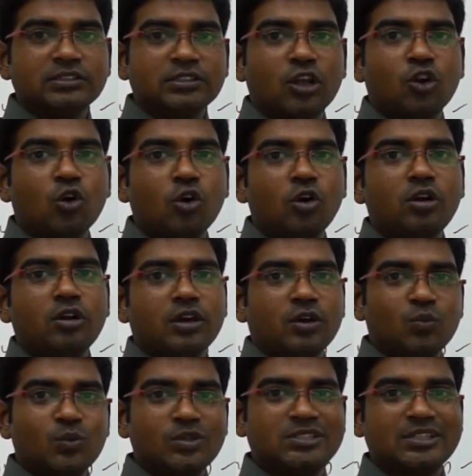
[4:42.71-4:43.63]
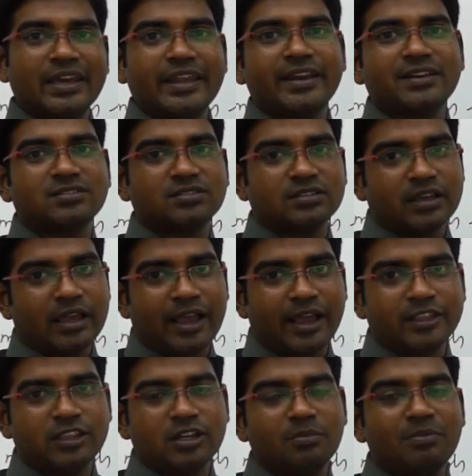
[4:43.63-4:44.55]
The road which connects
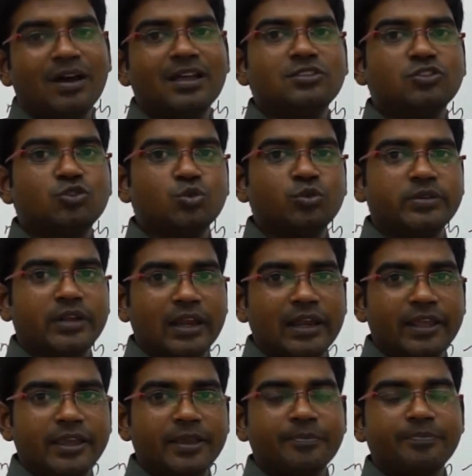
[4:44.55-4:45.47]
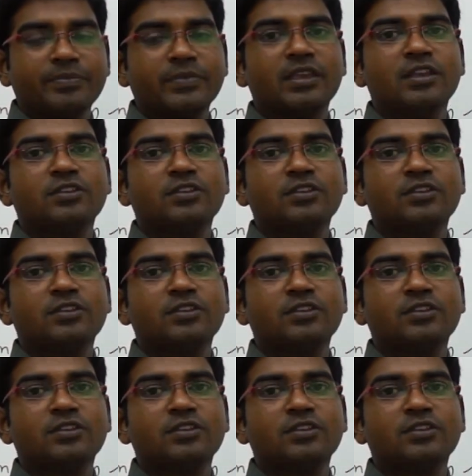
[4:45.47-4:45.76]
Hyderabad to Delhi